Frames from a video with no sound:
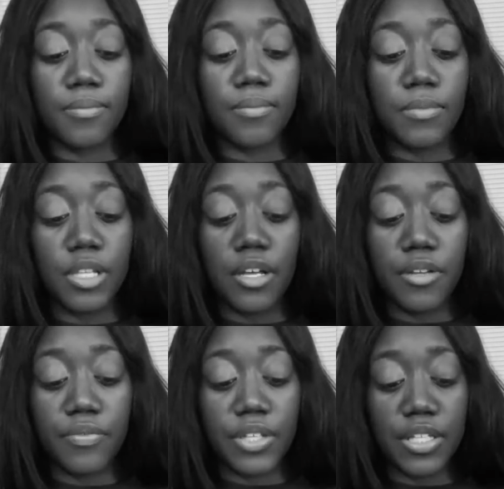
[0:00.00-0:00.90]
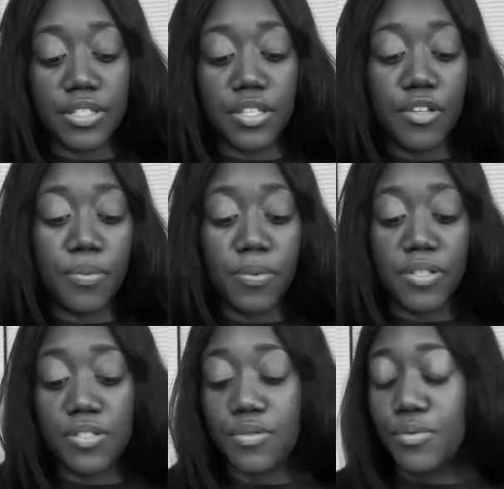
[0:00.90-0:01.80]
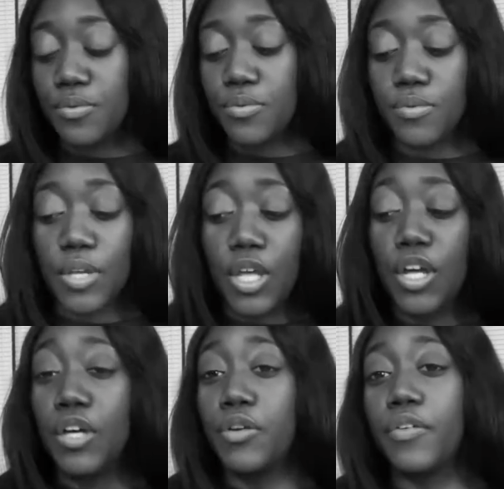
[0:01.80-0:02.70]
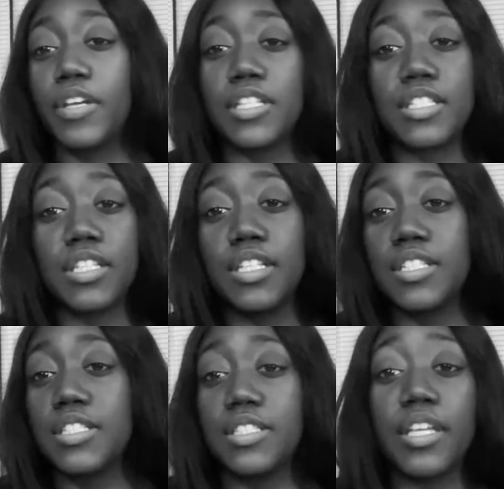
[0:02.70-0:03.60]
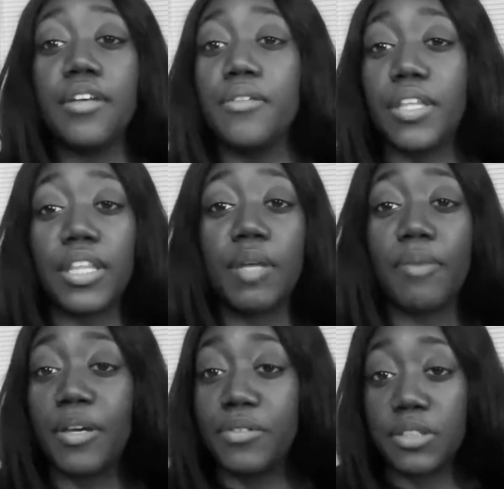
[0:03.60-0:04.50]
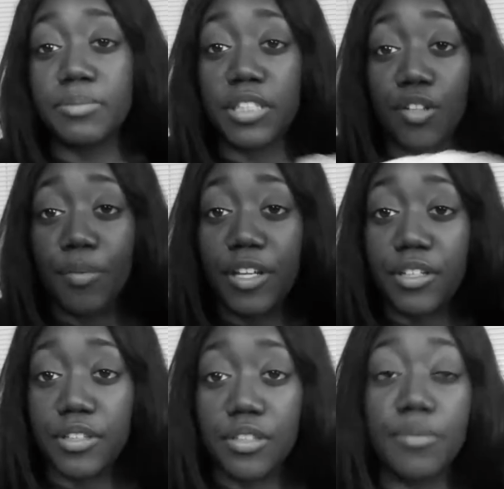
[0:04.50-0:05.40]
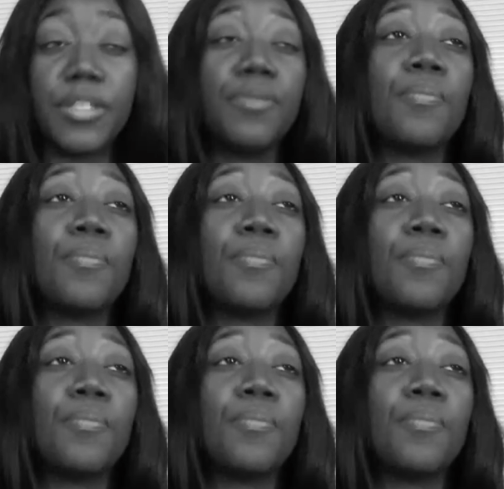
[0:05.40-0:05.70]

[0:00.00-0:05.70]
Love gets Cupid to agree to this deal that they make, which I'm gonna talk about in a little bit.